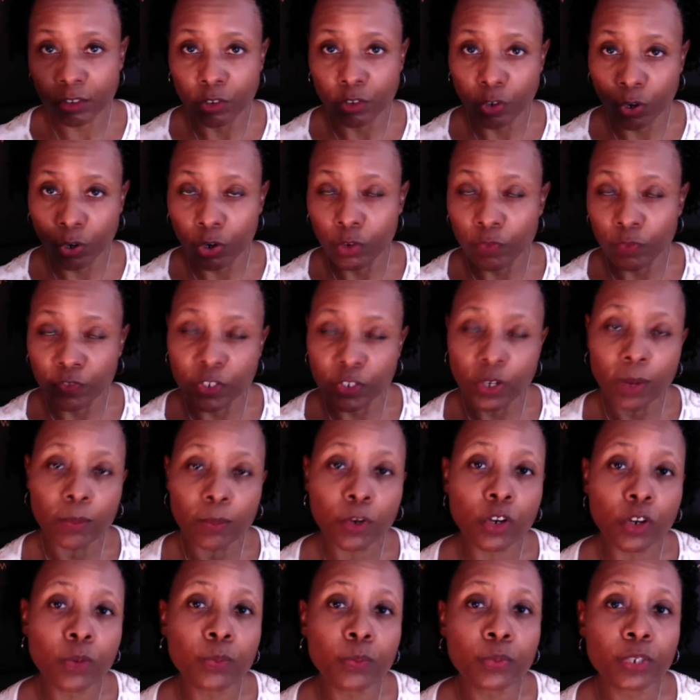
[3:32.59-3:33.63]
the, a video I'm
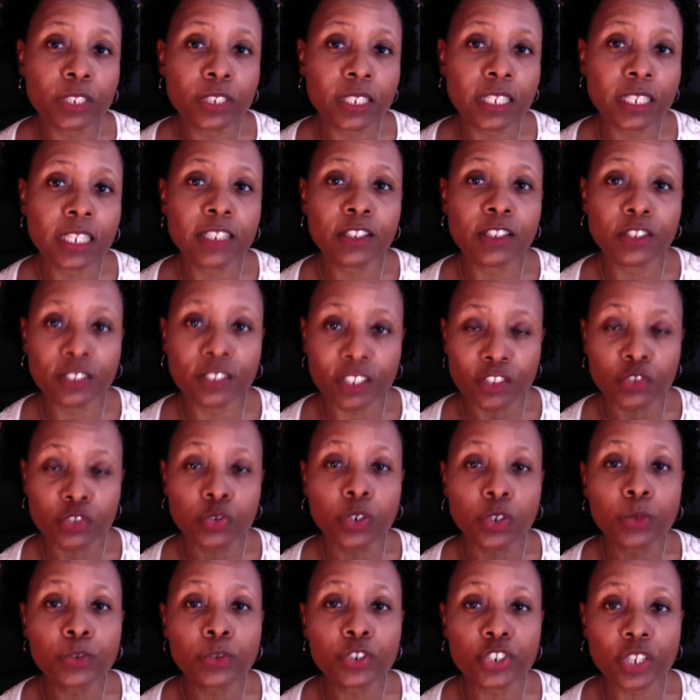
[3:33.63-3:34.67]
going to put in the
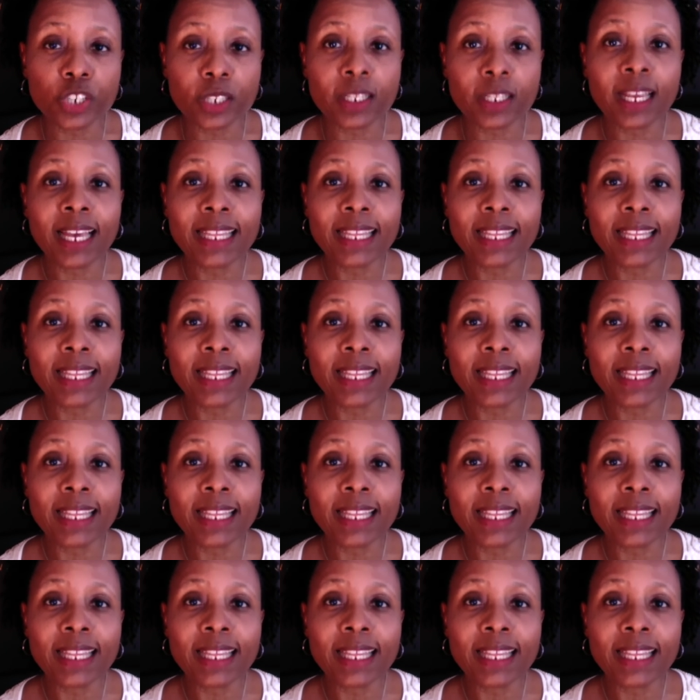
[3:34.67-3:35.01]
description,